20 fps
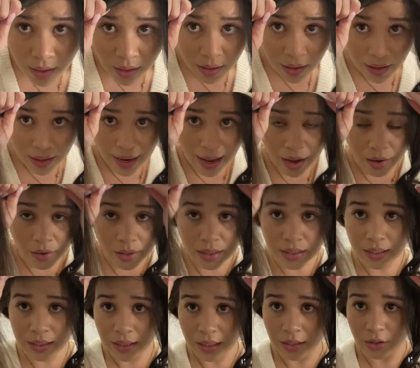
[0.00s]
now because
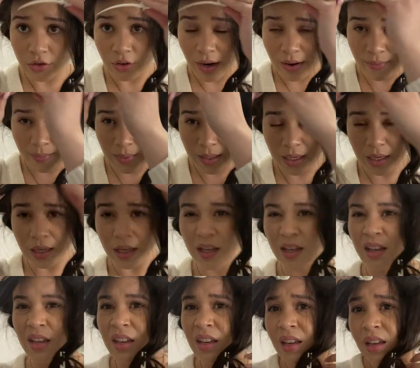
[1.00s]
that's gonna drive me,
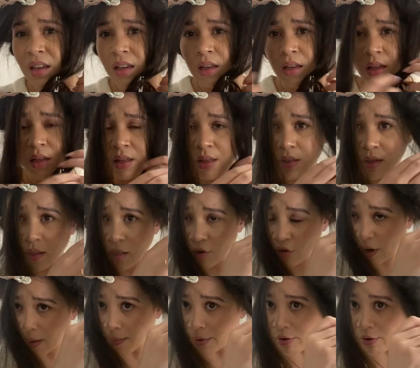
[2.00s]
it's gonna drive me